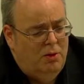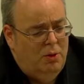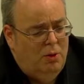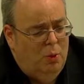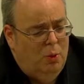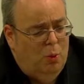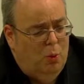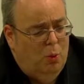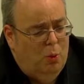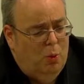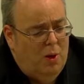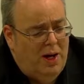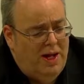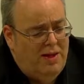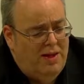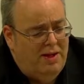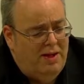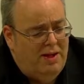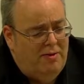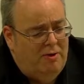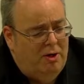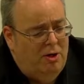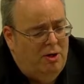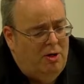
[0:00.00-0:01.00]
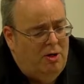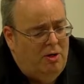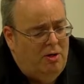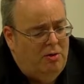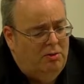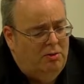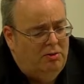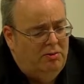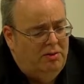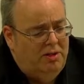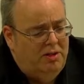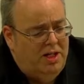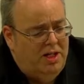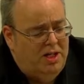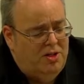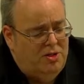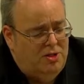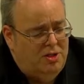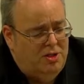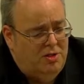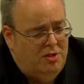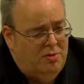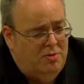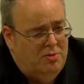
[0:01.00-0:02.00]
where there are
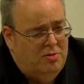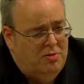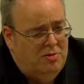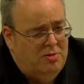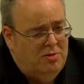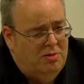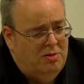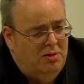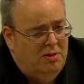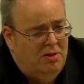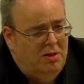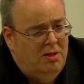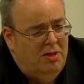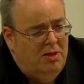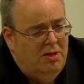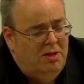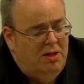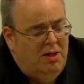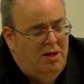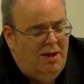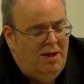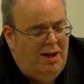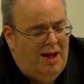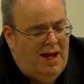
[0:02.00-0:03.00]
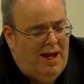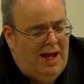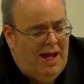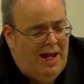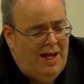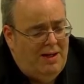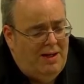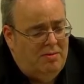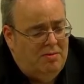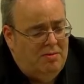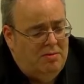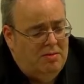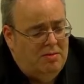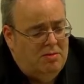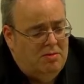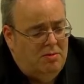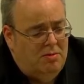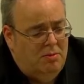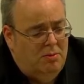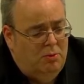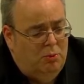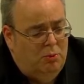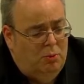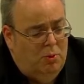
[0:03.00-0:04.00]
issues and,
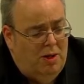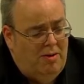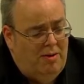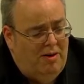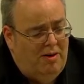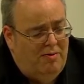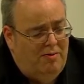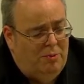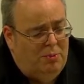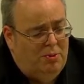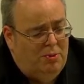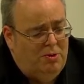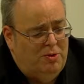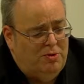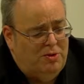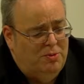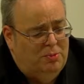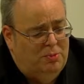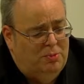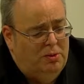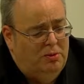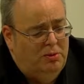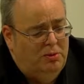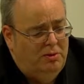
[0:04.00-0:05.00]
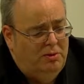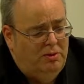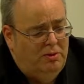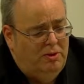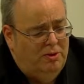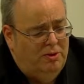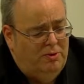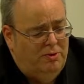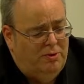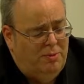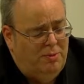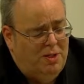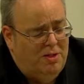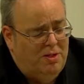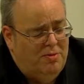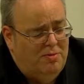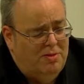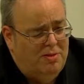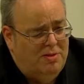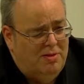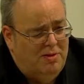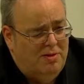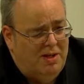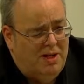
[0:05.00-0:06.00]
wherever possible, contribute
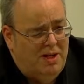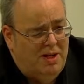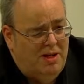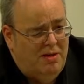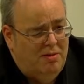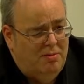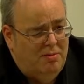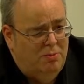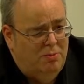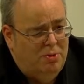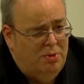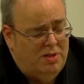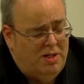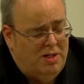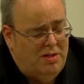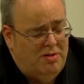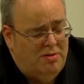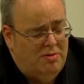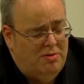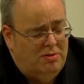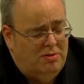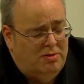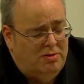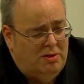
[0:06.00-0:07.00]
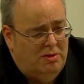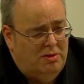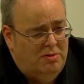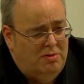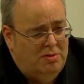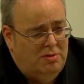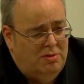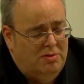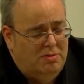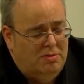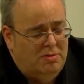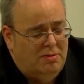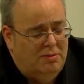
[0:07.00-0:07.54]
to the potential solutions.